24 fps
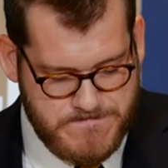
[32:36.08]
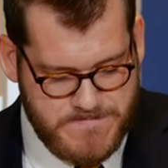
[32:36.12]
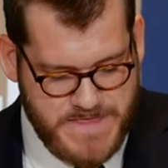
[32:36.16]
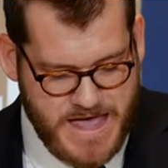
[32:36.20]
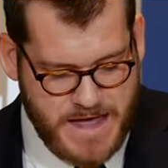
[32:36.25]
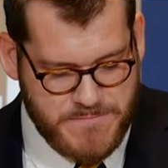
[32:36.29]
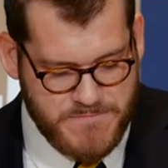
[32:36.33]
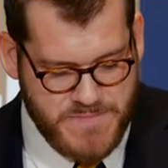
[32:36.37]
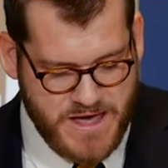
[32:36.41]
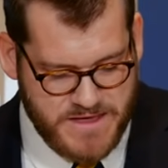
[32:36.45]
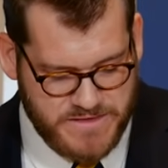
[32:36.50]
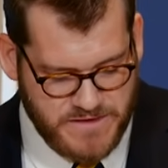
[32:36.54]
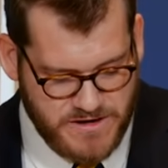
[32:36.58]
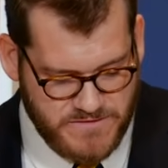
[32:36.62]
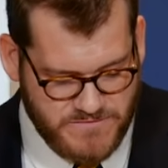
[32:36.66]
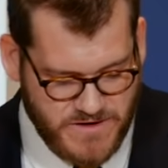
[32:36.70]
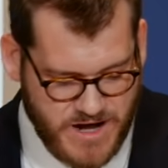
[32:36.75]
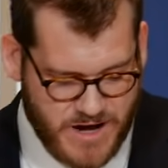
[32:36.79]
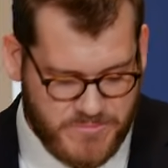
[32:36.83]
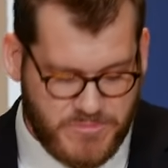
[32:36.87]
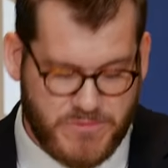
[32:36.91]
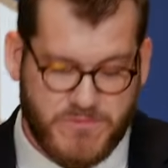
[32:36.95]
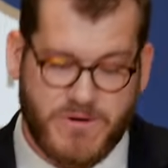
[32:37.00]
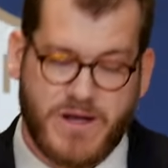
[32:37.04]
That method of
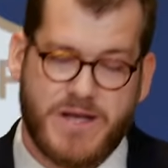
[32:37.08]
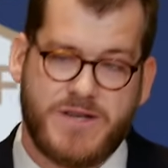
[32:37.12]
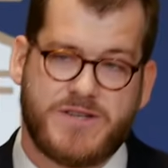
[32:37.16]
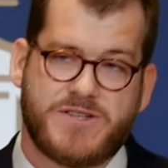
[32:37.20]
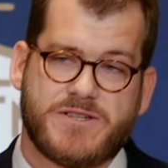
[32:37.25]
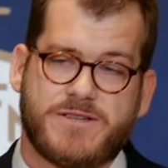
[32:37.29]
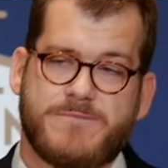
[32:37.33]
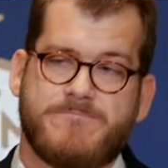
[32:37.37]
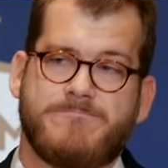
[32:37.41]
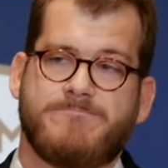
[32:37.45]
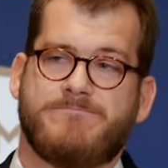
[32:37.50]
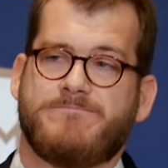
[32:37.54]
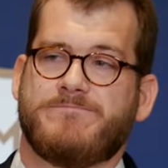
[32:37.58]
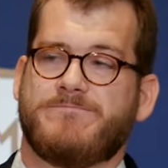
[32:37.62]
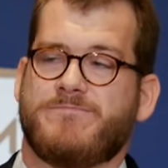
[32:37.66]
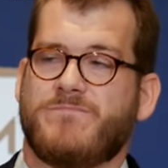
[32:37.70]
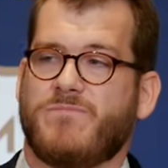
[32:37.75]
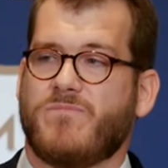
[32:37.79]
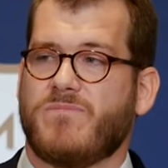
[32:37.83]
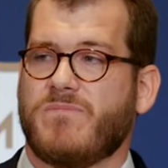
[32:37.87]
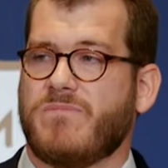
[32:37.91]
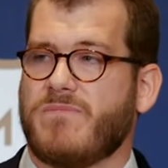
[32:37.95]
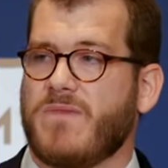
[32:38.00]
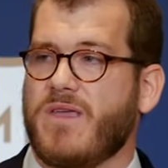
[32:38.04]
operation
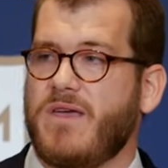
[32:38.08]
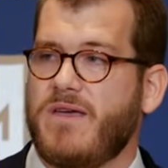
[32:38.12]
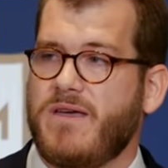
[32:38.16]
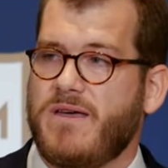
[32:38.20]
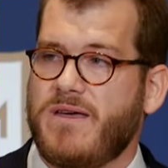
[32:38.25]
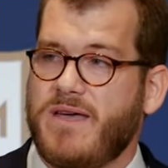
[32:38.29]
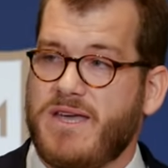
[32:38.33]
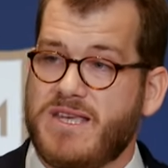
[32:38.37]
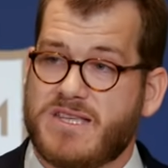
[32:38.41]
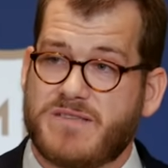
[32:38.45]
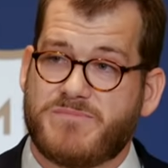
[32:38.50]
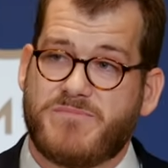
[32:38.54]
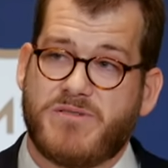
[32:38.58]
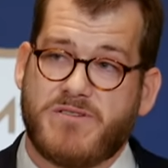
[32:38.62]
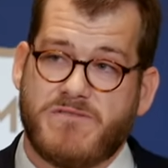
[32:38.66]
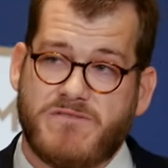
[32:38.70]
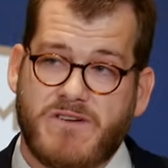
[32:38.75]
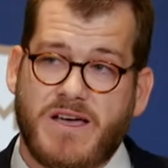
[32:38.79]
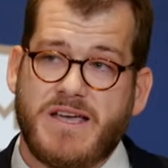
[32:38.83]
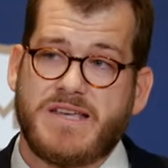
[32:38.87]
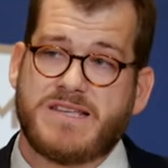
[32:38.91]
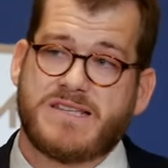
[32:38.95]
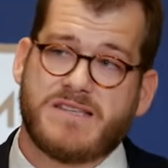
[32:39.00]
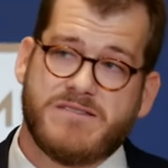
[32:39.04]
is
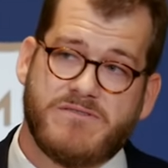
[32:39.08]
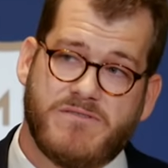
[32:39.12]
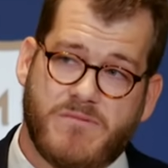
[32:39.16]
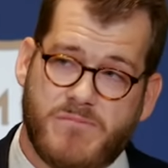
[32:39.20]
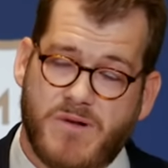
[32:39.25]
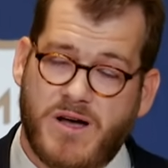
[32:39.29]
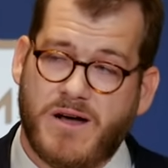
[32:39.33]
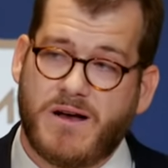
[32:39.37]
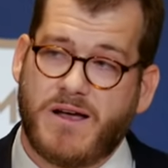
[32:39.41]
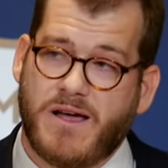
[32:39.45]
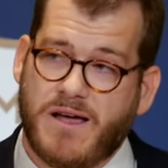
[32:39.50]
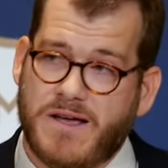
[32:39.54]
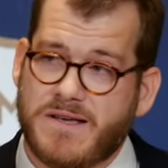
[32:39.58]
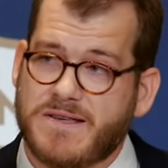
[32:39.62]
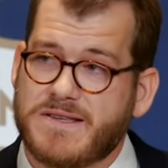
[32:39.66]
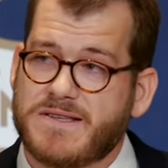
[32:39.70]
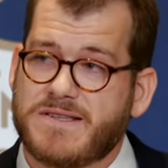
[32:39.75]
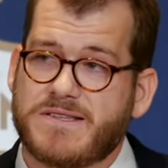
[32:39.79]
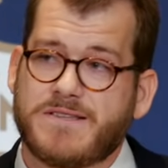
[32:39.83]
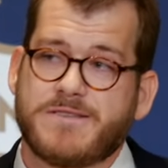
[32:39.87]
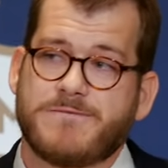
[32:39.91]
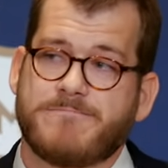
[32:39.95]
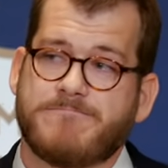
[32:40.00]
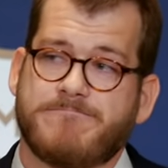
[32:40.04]
pervasive among
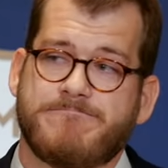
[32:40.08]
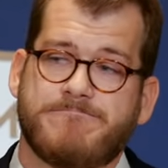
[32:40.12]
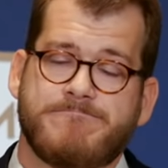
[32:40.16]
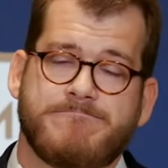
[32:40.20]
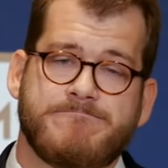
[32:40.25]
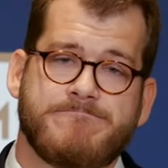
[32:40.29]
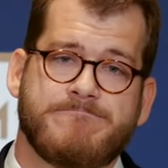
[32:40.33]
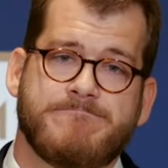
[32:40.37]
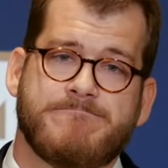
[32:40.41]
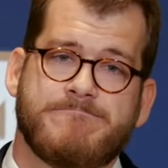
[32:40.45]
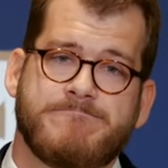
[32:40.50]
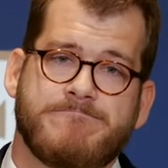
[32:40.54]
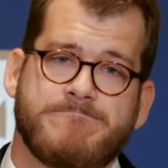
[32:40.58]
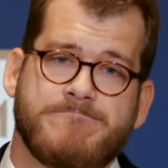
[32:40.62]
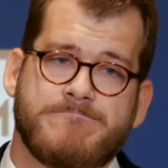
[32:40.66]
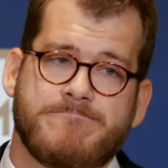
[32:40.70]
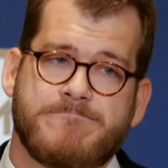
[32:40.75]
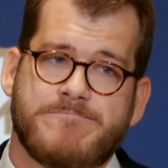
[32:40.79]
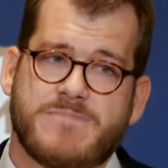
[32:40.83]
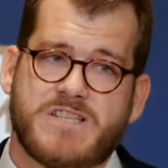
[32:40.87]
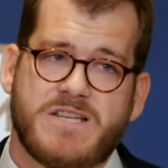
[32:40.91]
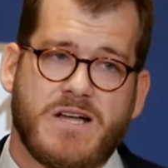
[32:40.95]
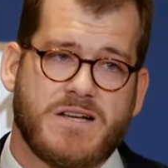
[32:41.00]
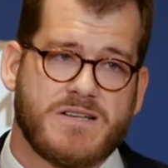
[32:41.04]
us.
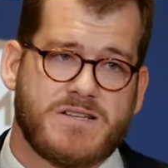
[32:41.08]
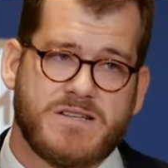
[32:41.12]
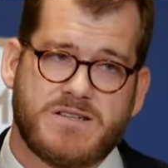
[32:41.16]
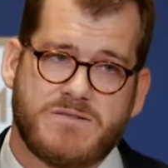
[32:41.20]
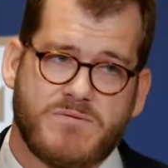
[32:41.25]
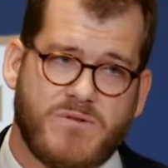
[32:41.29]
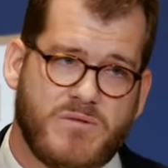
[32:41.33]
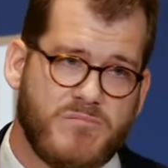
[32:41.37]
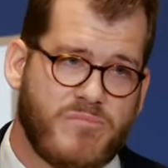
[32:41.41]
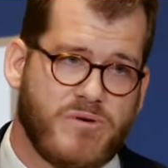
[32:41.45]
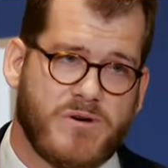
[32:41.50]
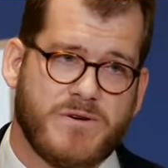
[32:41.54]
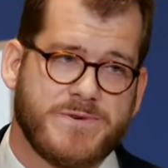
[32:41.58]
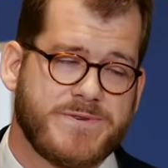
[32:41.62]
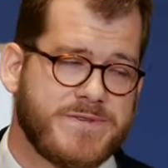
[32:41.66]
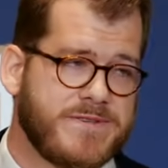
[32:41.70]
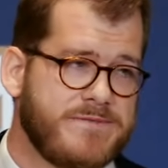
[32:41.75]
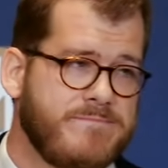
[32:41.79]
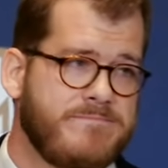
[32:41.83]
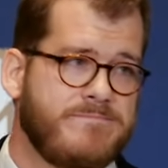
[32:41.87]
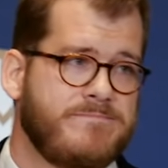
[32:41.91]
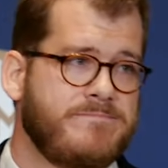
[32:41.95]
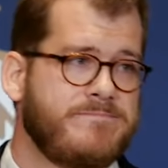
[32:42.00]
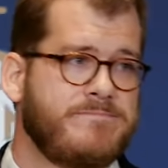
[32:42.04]
It's not just one
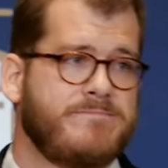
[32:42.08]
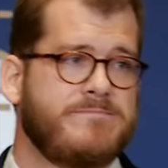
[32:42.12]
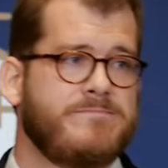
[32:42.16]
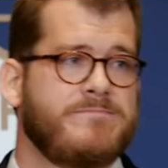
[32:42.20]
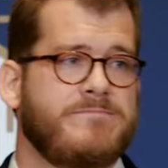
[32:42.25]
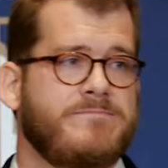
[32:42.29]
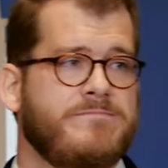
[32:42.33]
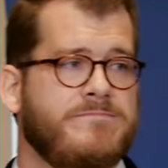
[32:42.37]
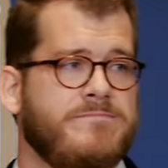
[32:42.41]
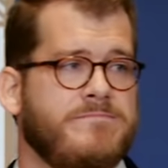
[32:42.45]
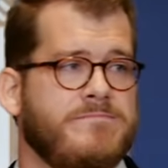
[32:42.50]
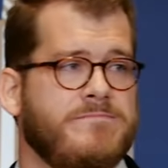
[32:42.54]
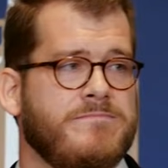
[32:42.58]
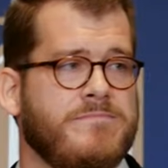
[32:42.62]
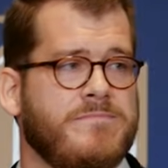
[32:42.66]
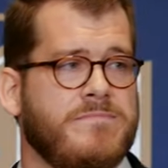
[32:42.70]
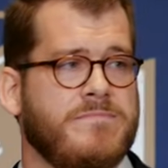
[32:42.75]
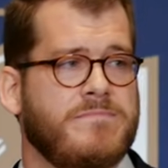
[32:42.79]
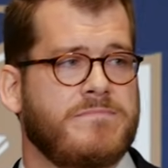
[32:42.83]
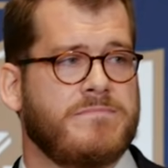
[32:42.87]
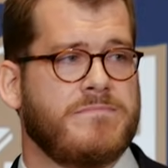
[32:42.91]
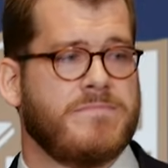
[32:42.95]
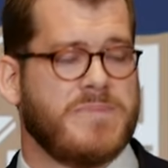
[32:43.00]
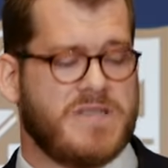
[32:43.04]
person.
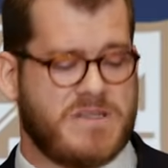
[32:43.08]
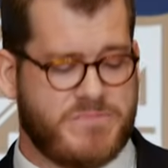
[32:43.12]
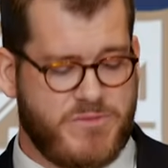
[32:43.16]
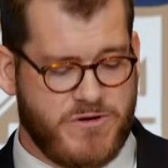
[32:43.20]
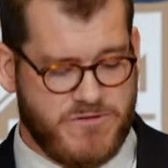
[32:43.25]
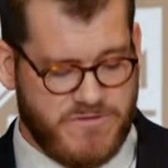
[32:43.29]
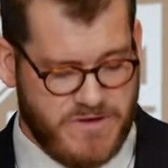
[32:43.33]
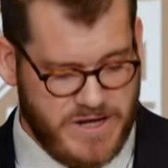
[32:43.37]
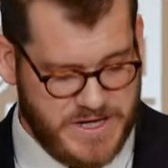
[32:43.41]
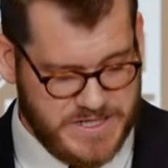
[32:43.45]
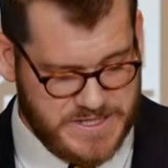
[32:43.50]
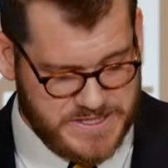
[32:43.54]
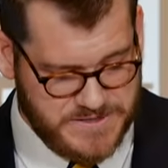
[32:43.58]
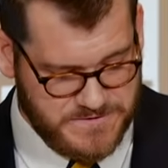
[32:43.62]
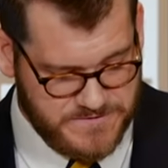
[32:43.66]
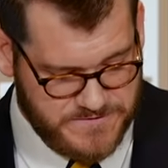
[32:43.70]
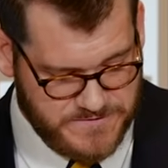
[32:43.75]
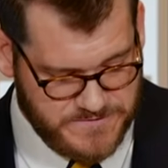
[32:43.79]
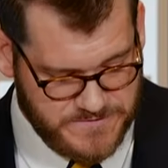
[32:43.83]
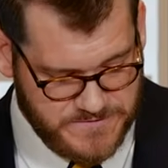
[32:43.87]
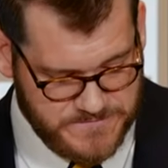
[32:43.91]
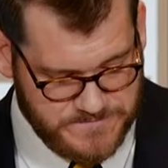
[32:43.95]
It's pervasive.